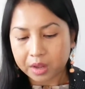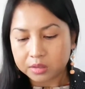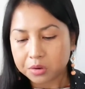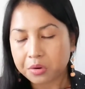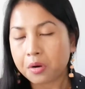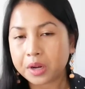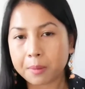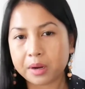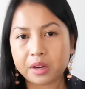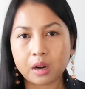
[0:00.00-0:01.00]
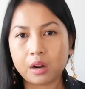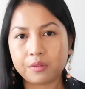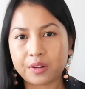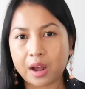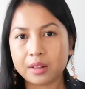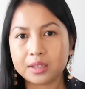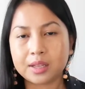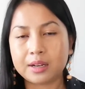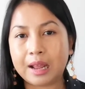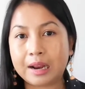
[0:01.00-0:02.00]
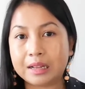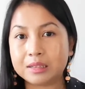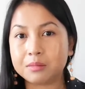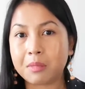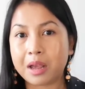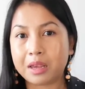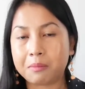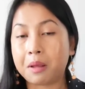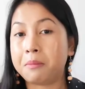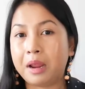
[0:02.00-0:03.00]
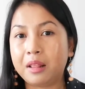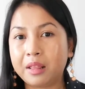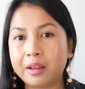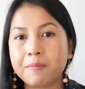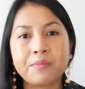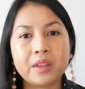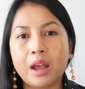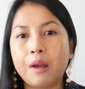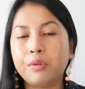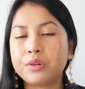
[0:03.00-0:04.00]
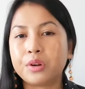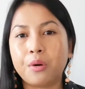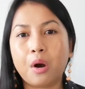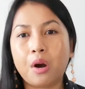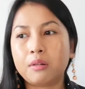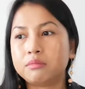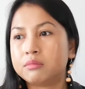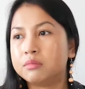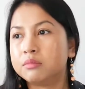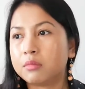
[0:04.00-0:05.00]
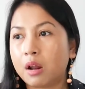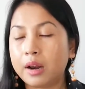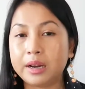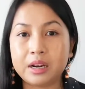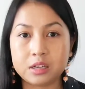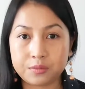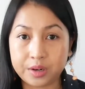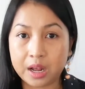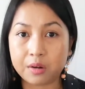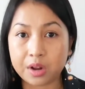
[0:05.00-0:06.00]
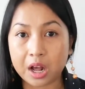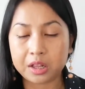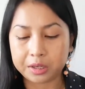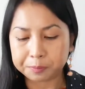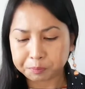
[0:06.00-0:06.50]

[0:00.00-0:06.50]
So growing up eating a lot of garlic, and that is my main thing. I wouldn't go on any dish without garlic.